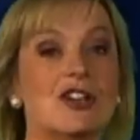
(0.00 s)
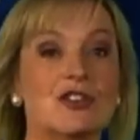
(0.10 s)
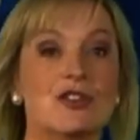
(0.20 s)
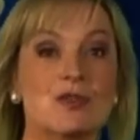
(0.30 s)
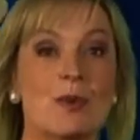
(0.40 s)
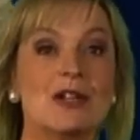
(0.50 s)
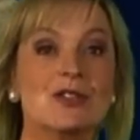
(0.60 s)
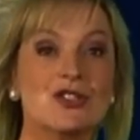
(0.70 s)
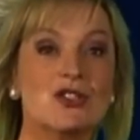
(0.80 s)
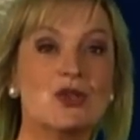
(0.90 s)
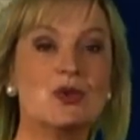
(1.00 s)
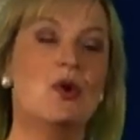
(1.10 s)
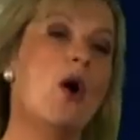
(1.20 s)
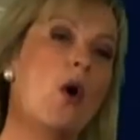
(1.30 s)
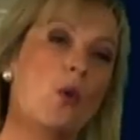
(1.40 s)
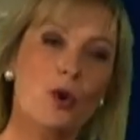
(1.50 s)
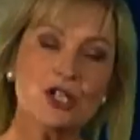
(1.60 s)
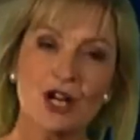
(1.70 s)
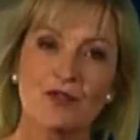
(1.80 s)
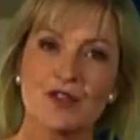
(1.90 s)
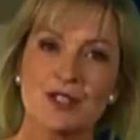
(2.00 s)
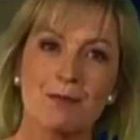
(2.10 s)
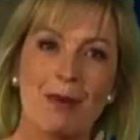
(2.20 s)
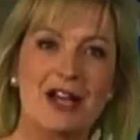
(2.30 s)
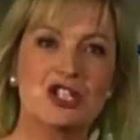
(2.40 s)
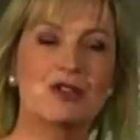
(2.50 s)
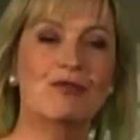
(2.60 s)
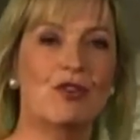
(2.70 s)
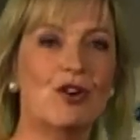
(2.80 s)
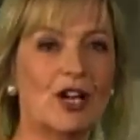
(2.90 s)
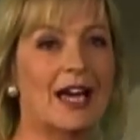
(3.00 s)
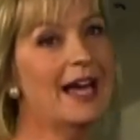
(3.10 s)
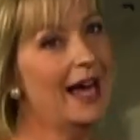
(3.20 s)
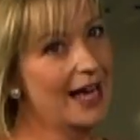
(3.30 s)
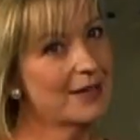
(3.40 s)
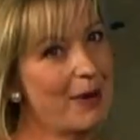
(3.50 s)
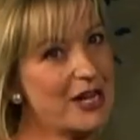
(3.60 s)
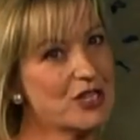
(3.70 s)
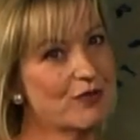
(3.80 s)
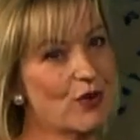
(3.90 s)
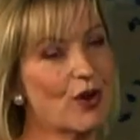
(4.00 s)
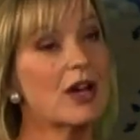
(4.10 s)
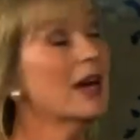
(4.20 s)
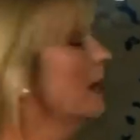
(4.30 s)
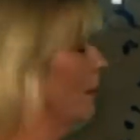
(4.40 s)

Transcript: start across Wales too. Watch out for some patchy fog, and patchy fog